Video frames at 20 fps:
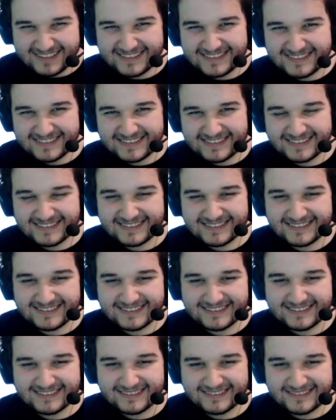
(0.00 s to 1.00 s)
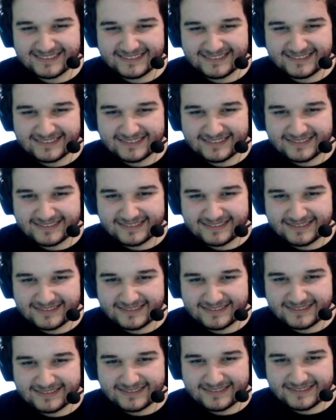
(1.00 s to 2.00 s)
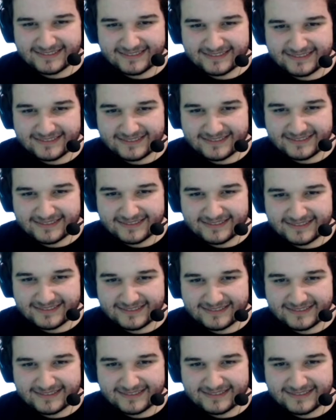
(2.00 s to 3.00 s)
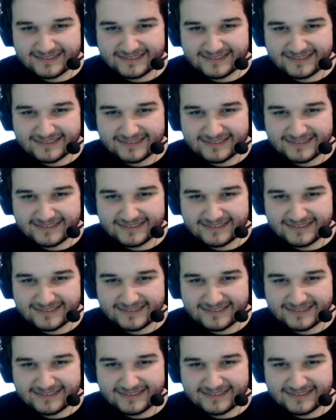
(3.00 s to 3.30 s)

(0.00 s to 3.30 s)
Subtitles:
(silent)